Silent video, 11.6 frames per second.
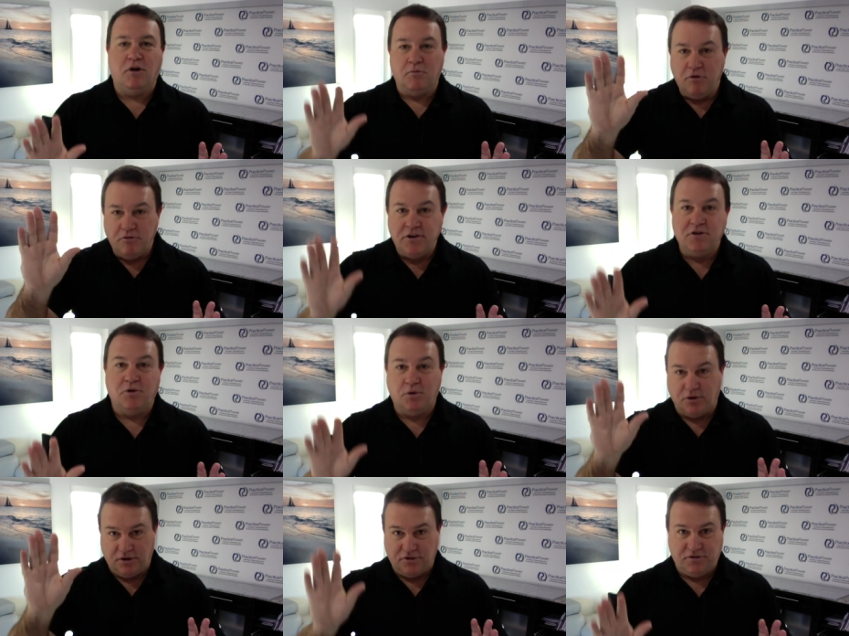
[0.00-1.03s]
our moving
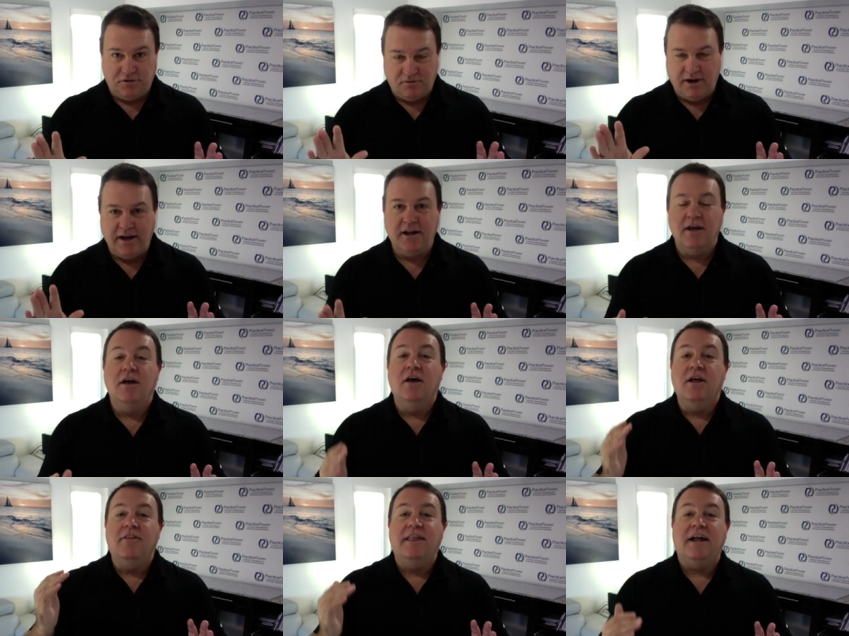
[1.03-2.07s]
towards, right?
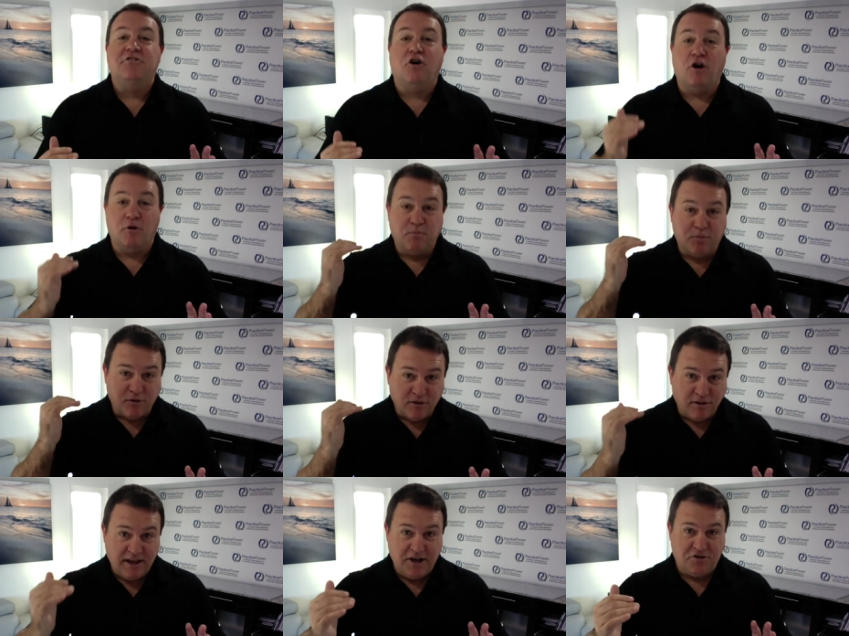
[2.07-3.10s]
That's our
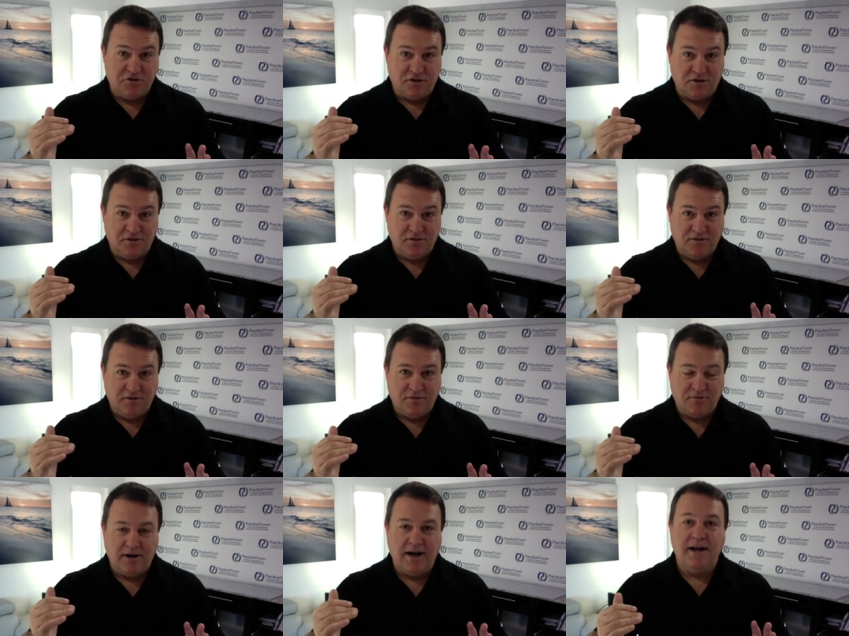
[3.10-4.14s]
pleasure,
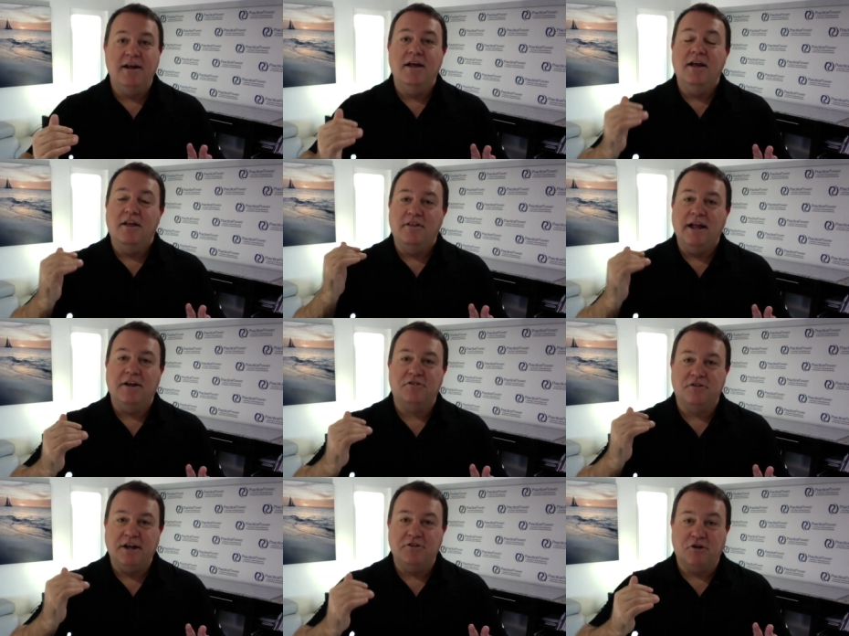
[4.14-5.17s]
right? That's,
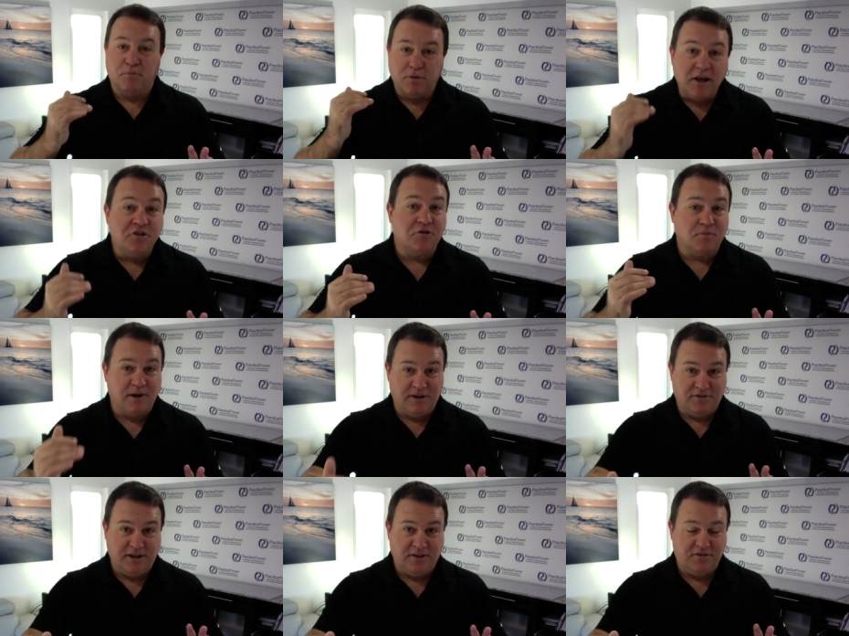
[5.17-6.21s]
that's our pleasure
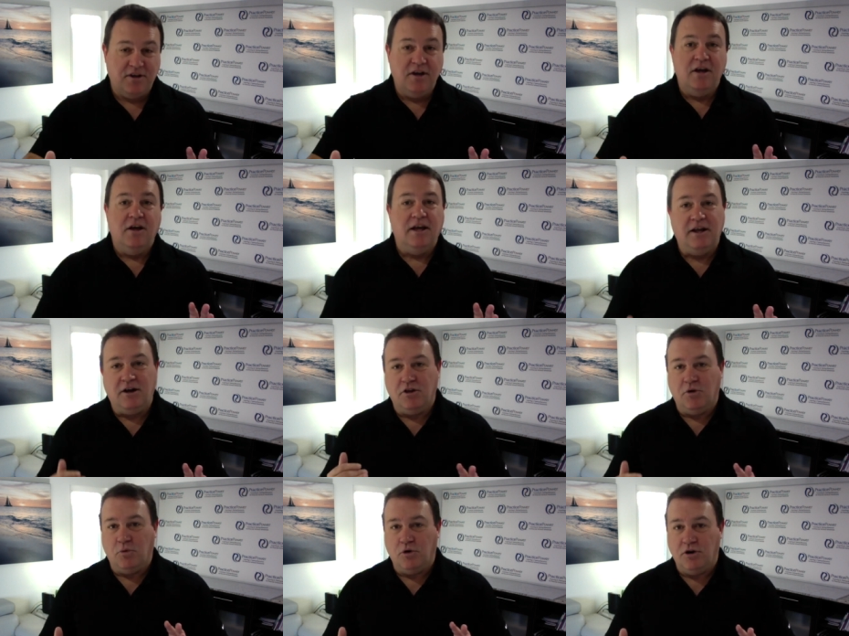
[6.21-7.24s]
process. In other
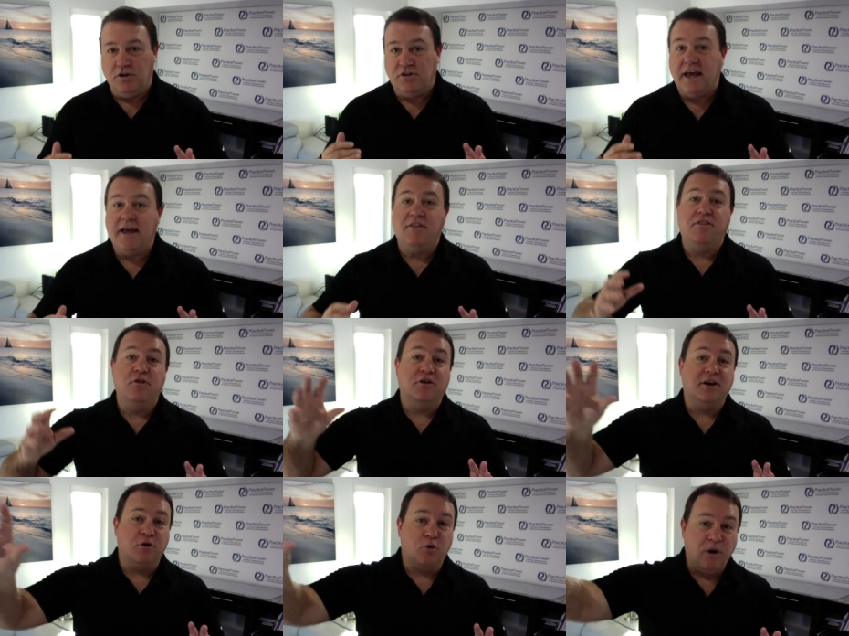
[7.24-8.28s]
words, hey, look
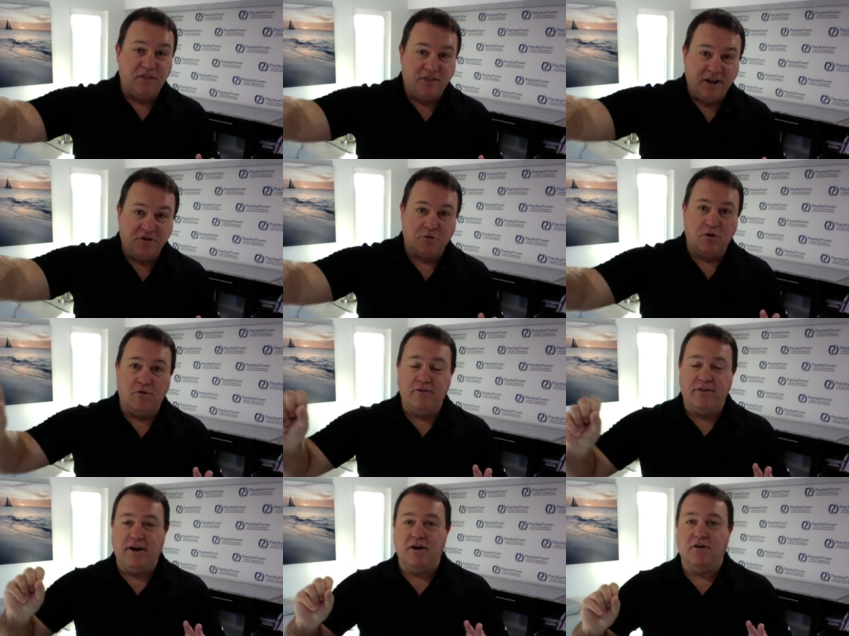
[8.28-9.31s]
how great things are over
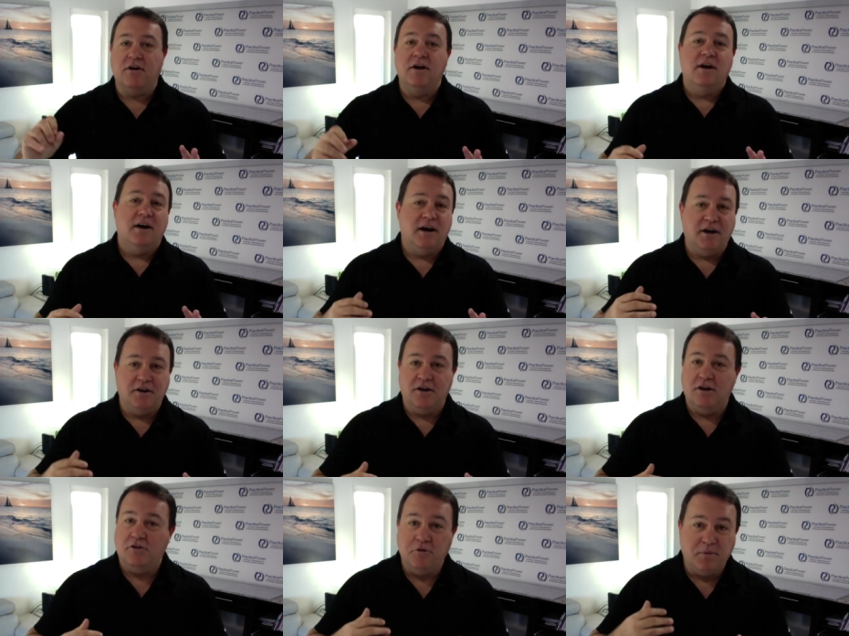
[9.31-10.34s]
there. Uh, you
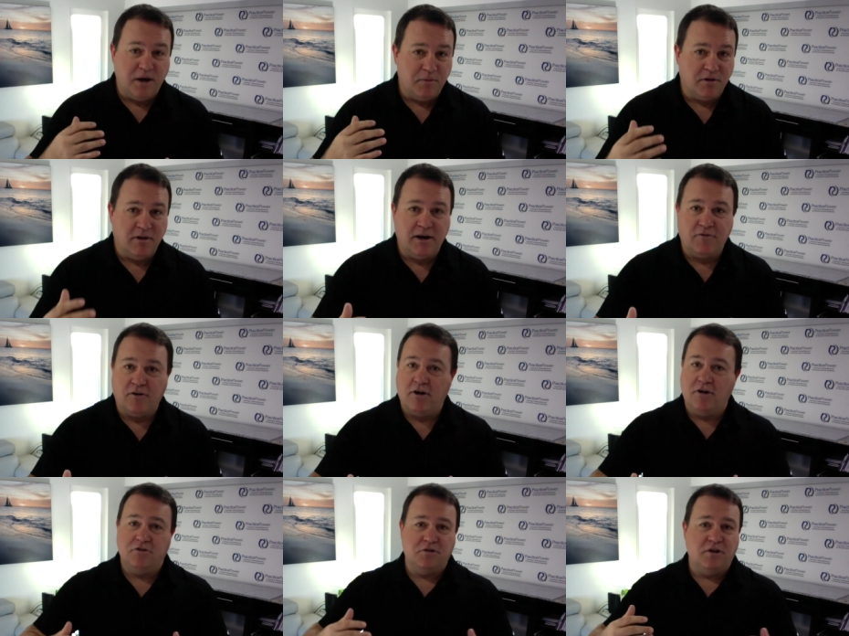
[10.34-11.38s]
know, you become a client of
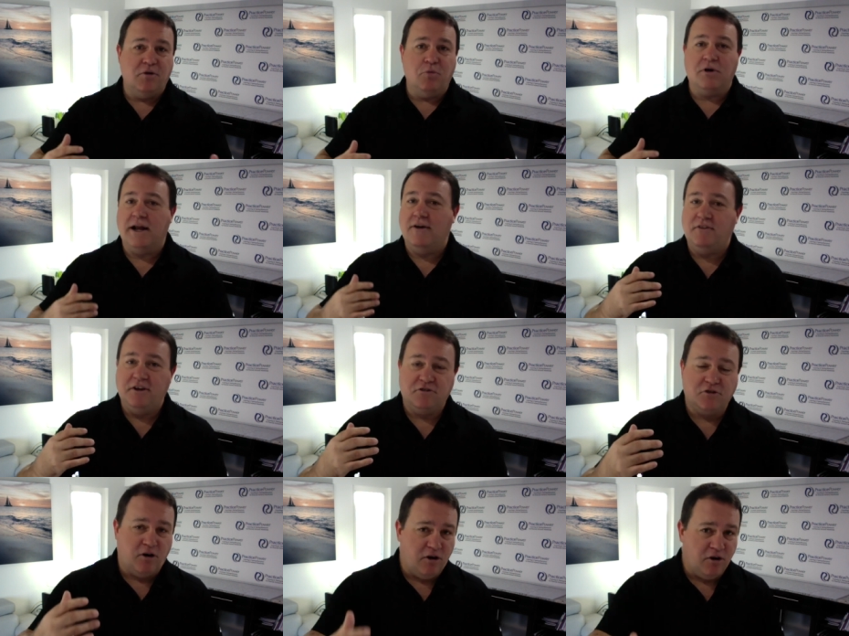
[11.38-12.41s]
ours, you know, we're going to have these
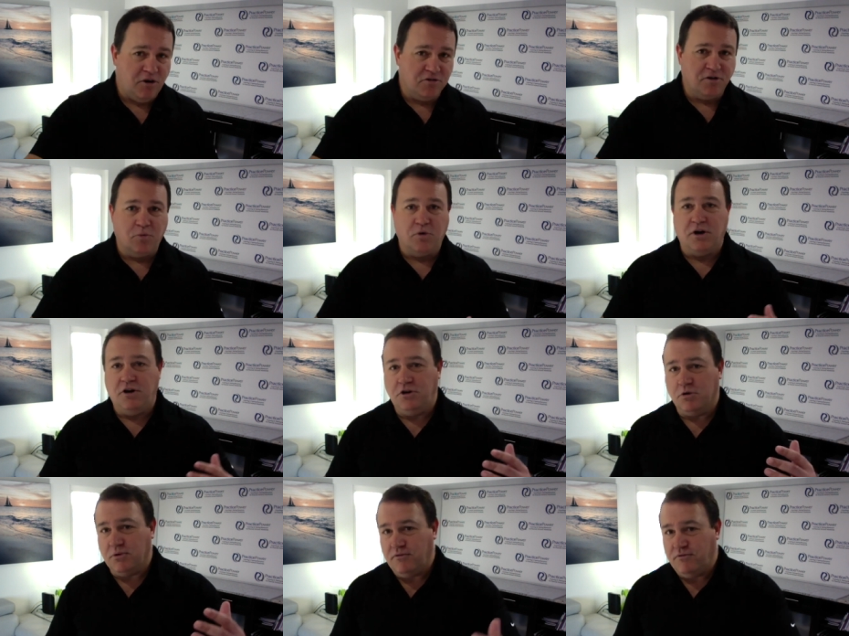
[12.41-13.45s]
calls and we're going to
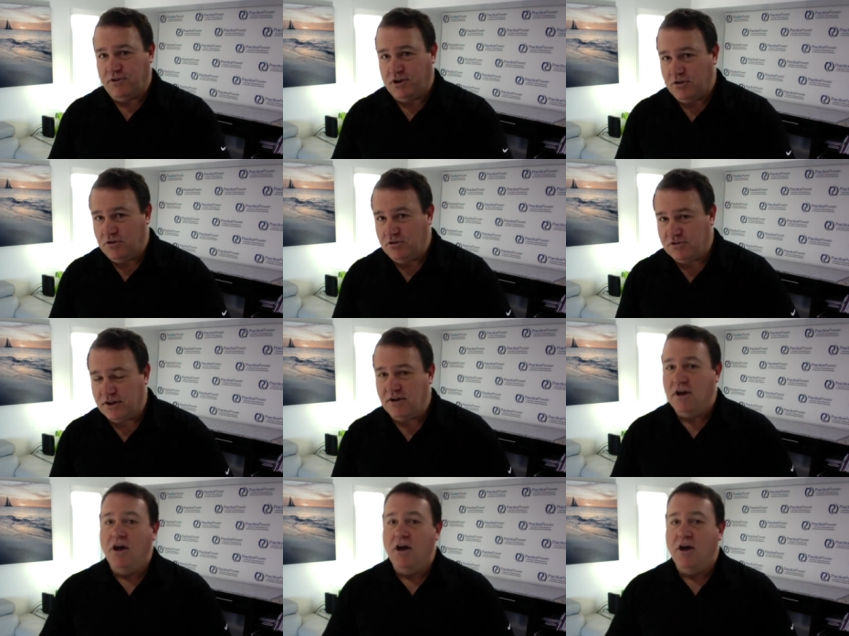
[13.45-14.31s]
do reviews and